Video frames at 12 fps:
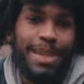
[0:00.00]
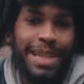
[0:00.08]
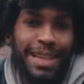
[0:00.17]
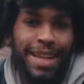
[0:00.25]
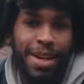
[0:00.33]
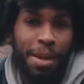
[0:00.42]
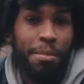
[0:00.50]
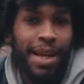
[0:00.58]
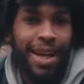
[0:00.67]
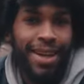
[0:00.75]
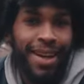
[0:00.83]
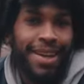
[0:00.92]
me can dagger
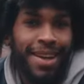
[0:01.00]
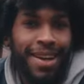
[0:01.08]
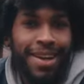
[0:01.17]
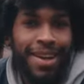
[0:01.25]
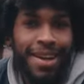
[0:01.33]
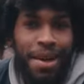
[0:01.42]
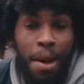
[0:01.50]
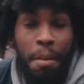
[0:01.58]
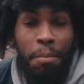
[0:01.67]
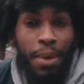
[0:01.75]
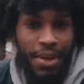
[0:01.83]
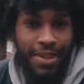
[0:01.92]
behind a girl.
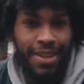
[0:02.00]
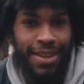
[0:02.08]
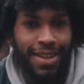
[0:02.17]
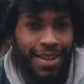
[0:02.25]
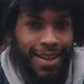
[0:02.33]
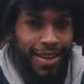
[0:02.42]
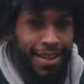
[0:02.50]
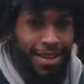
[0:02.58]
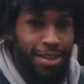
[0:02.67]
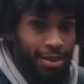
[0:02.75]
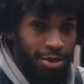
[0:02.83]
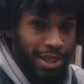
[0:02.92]
Plus, in
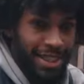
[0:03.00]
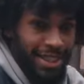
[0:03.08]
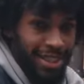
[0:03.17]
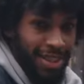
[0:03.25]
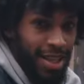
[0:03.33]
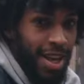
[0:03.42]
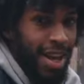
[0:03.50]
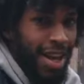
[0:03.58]
the soca scene,